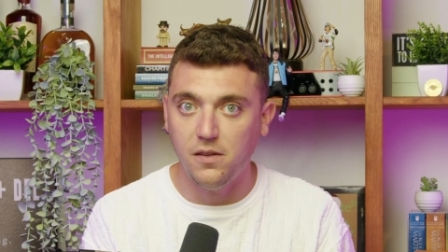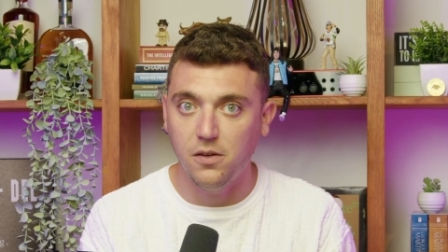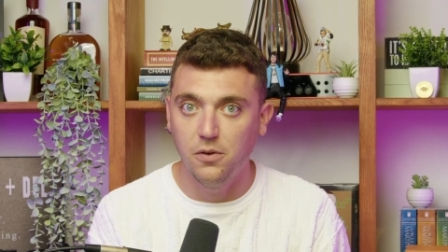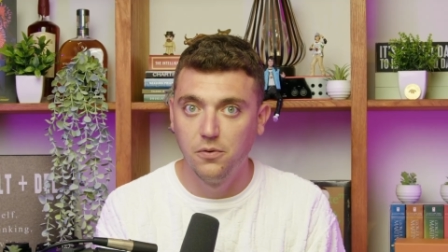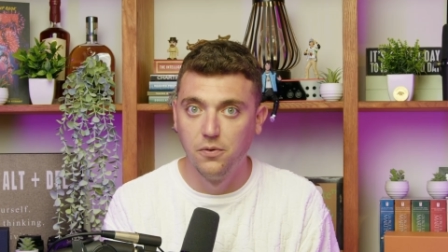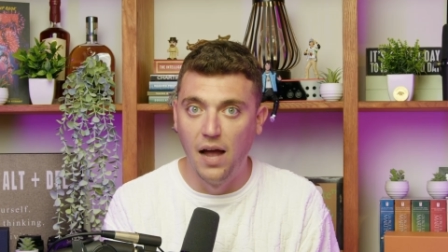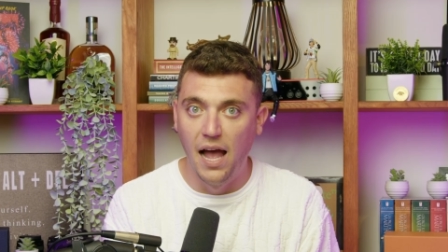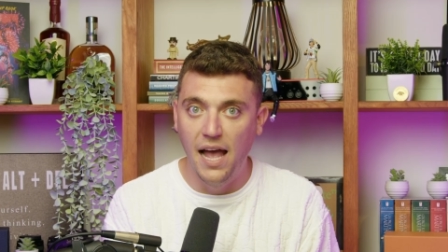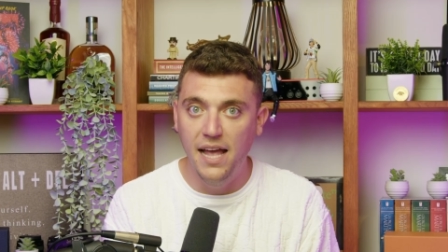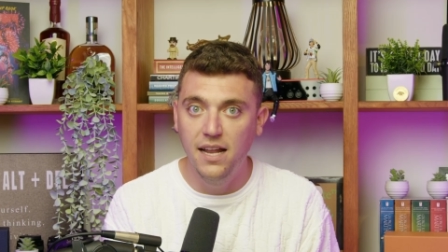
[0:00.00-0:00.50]

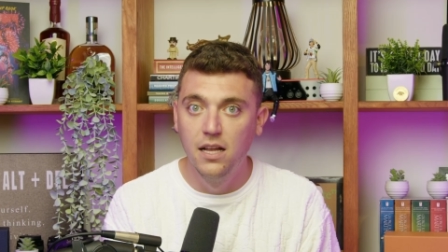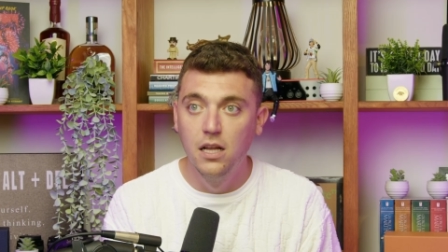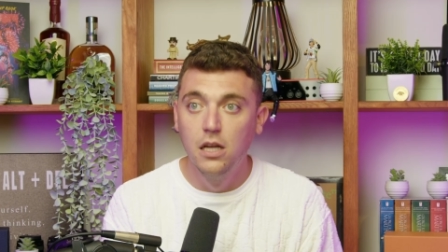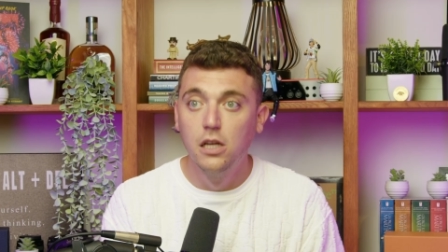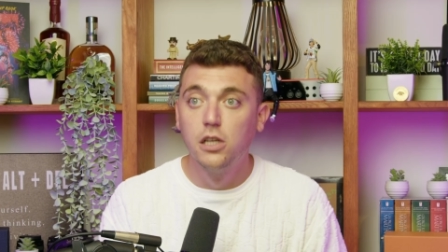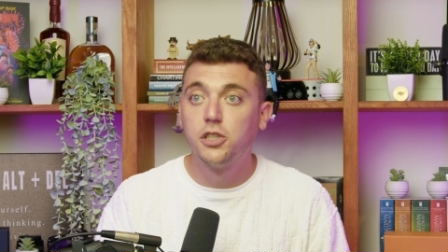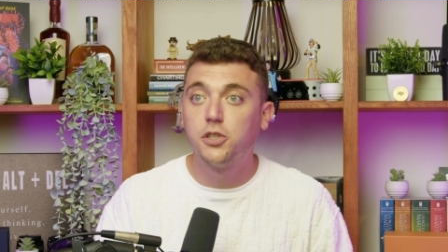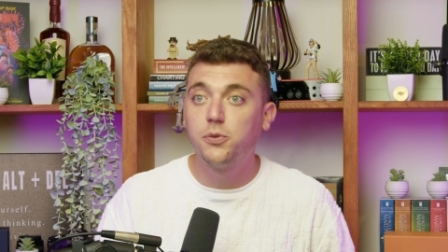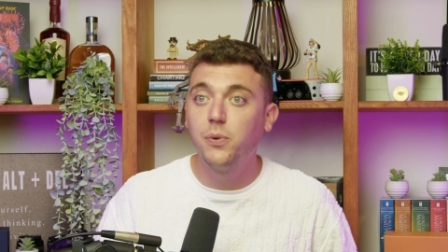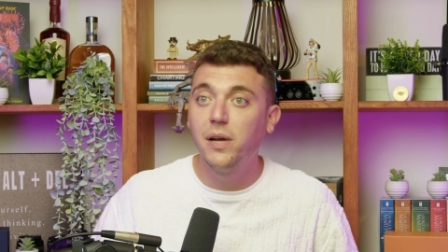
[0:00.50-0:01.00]
right?
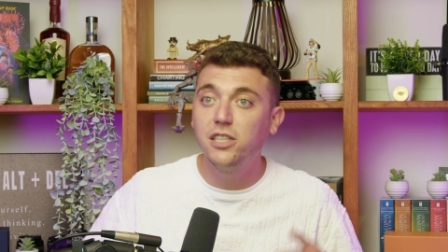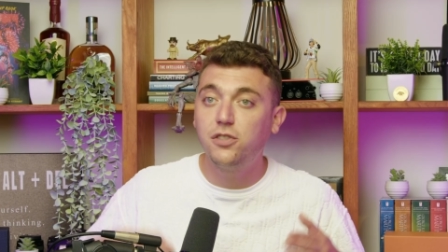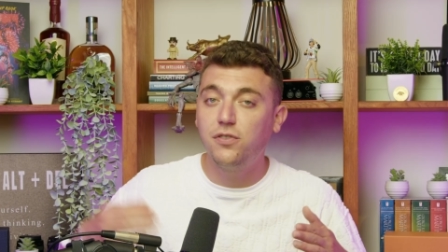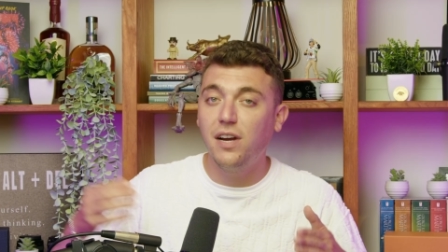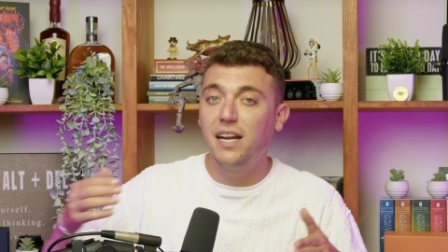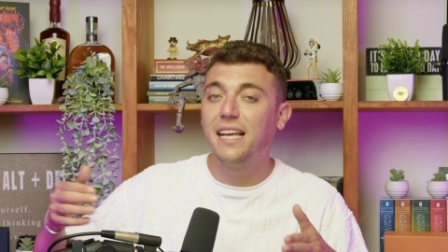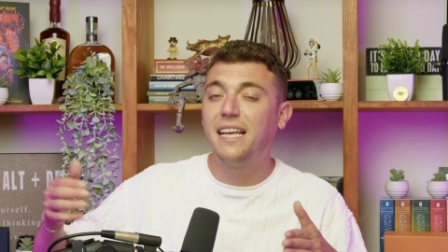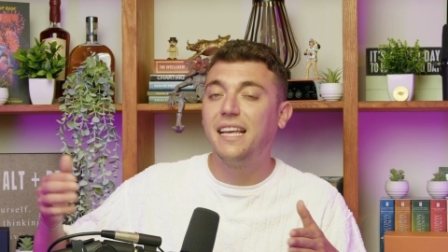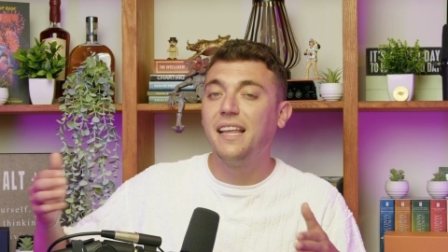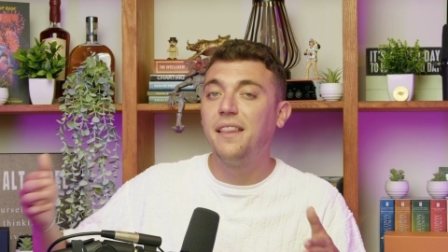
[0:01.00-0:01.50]
Swing
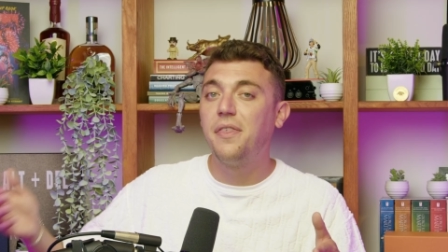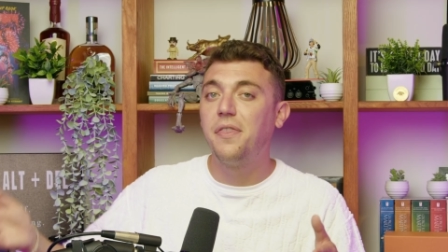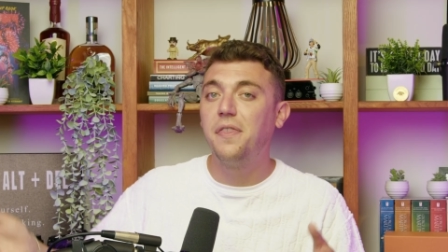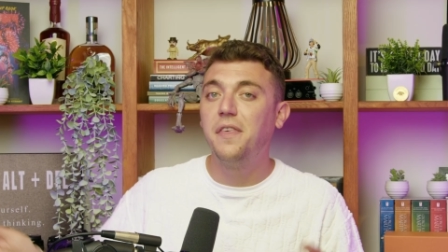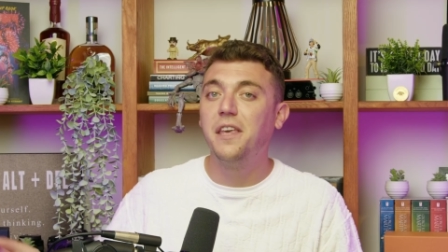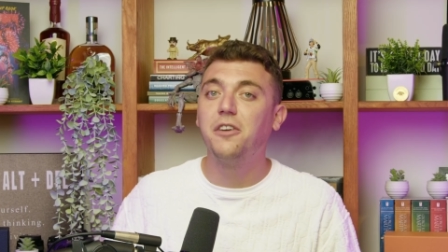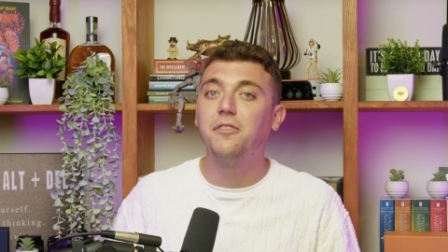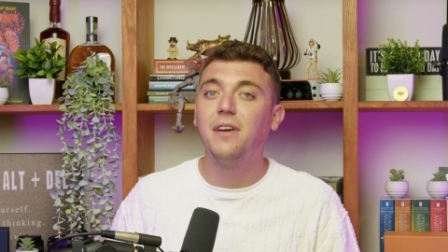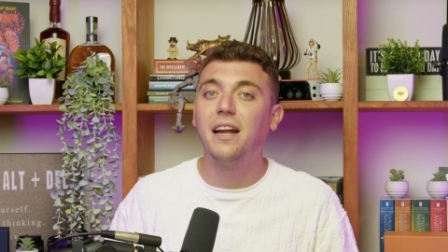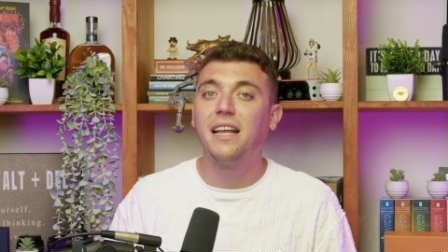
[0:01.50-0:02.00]
trading can
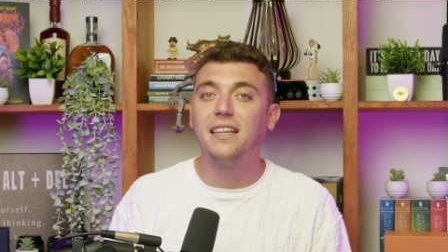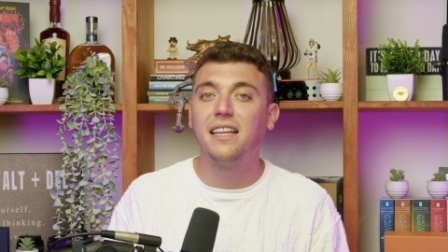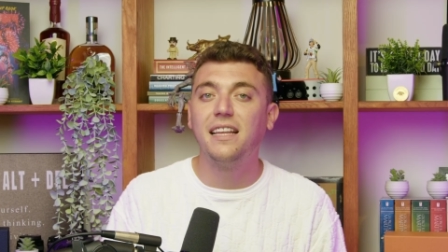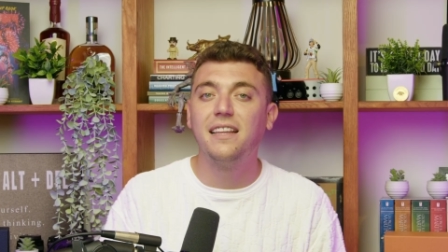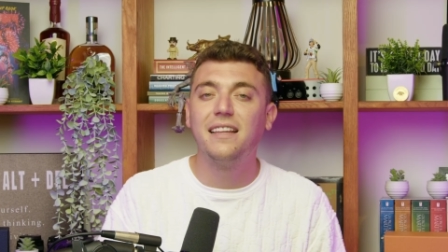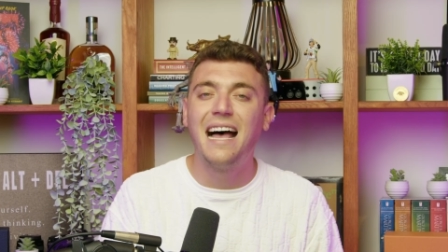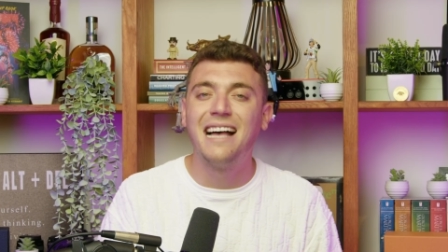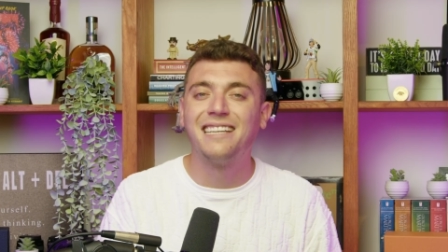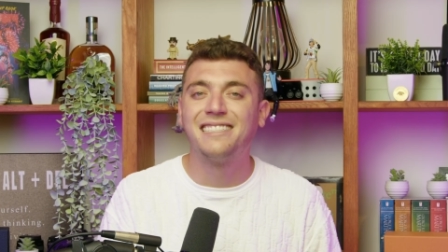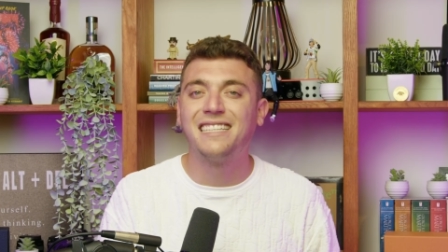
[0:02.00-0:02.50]
theoretically
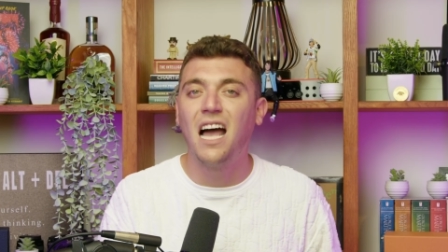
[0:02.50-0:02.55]
last.